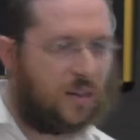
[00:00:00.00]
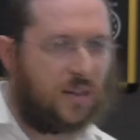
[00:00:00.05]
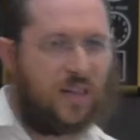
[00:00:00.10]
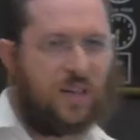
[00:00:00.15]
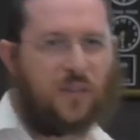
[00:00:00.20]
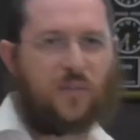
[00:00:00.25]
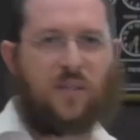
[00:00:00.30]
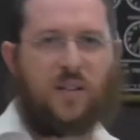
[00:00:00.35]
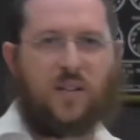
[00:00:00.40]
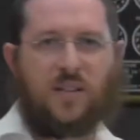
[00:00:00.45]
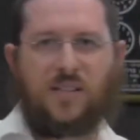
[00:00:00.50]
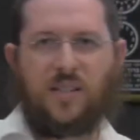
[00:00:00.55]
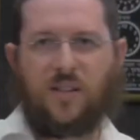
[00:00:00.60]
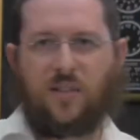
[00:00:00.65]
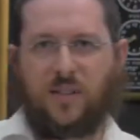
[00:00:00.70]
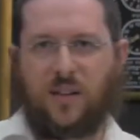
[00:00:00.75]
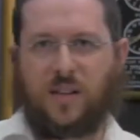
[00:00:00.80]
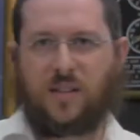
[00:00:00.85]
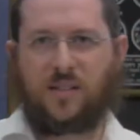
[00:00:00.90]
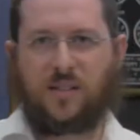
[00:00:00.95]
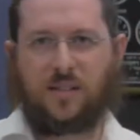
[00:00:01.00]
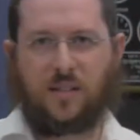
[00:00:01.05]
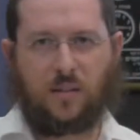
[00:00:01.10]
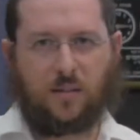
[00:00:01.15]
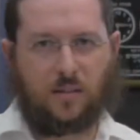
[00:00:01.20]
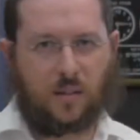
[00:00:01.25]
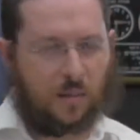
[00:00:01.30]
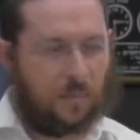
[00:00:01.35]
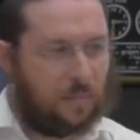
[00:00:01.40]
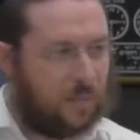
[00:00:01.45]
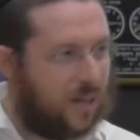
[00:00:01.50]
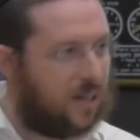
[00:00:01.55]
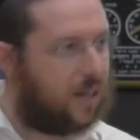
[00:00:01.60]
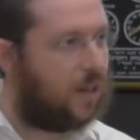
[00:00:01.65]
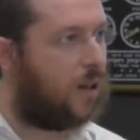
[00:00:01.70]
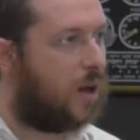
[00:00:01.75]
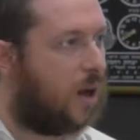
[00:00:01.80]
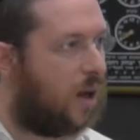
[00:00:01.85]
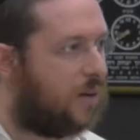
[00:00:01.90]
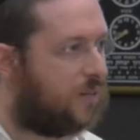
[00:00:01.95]
the gift that He's given us in, in being
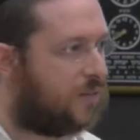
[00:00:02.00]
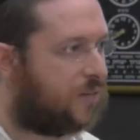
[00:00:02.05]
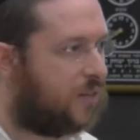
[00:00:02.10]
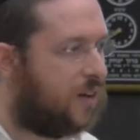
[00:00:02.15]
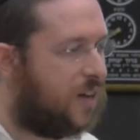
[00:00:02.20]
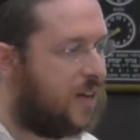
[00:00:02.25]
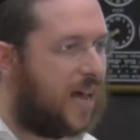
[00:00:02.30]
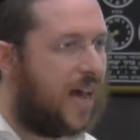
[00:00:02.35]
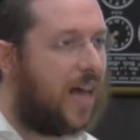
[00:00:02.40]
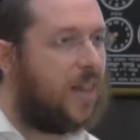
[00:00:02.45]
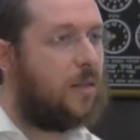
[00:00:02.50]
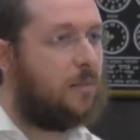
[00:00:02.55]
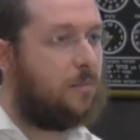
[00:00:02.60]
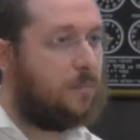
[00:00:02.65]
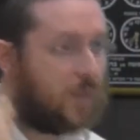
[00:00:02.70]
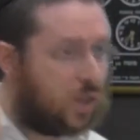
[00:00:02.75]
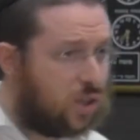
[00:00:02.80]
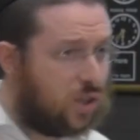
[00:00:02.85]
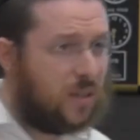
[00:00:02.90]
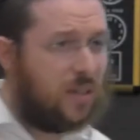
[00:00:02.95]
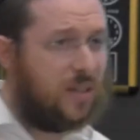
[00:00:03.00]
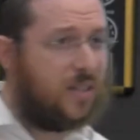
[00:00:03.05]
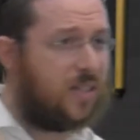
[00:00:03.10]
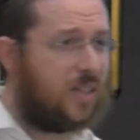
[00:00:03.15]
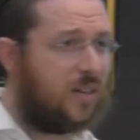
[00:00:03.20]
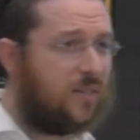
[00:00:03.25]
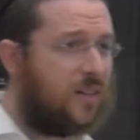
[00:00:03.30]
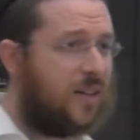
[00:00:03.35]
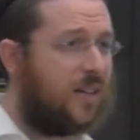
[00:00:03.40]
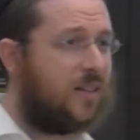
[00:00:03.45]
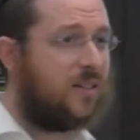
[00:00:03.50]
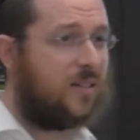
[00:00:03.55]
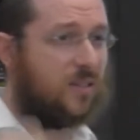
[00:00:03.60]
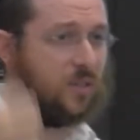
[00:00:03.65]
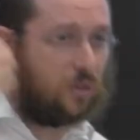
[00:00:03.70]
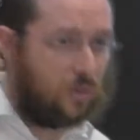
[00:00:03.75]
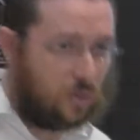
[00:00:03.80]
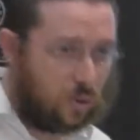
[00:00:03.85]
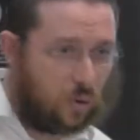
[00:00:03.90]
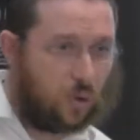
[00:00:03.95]
alive, and the mission that He's given us
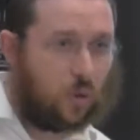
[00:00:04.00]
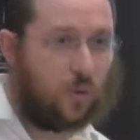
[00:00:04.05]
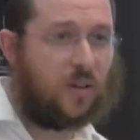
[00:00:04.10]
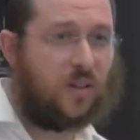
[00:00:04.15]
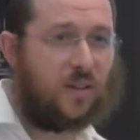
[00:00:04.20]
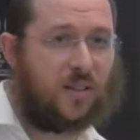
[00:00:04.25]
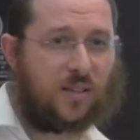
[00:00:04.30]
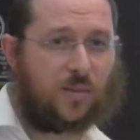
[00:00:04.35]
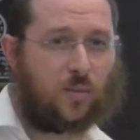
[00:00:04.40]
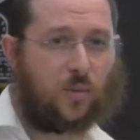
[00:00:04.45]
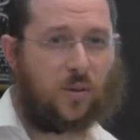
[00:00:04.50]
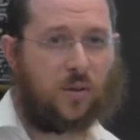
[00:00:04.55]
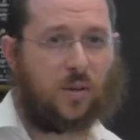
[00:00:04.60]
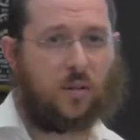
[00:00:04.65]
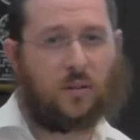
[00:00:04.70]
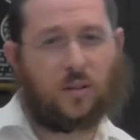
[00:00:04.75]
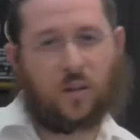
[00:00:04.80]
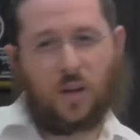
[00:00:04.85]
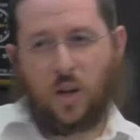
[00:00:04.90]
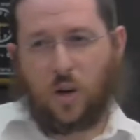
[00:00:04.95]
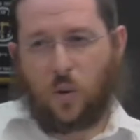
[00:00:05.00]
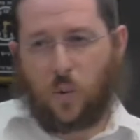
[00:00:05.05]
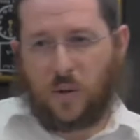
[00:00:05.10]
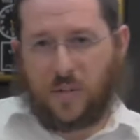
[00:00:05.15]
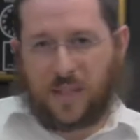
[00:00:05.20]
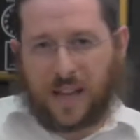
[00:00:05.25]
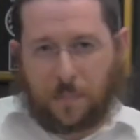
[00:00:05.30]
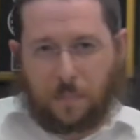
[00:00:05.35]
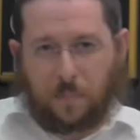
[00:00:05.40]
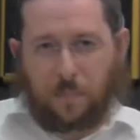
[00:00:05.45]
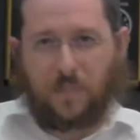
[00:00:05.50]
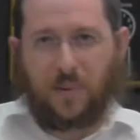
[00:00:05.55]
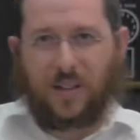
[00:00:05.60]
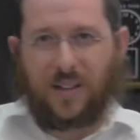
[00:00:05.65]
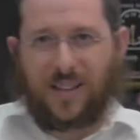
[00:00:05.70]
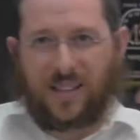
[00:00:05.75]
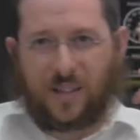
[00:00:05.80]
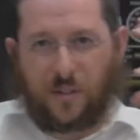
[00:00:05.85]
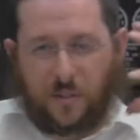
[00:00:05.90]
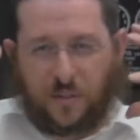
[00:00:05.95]
to do good in this world, when that
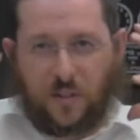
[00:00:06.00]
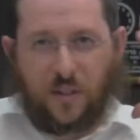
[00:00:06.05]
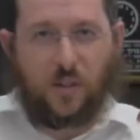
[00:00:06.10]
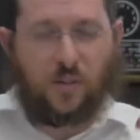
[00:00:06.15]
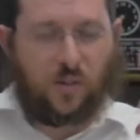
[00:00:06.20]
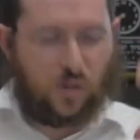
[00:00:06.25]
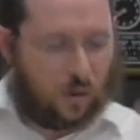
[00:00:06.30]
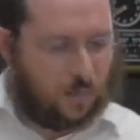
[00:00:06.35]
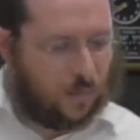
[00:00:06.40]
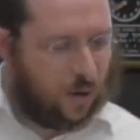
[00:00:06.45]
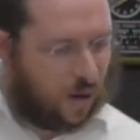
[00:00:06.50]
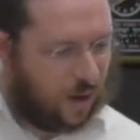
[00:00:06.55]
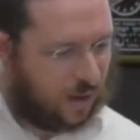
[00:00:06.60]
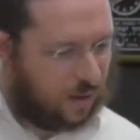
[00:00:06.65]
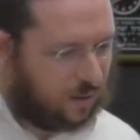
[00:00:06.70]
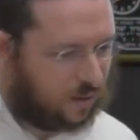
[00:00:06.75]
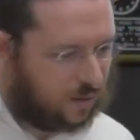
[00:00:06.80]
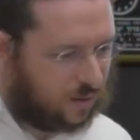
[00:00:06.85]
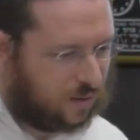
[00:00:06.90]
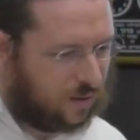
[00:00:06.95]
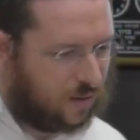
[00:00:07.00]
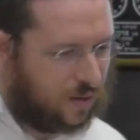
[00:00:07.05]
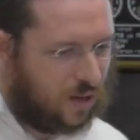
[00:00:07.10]
fills your mind,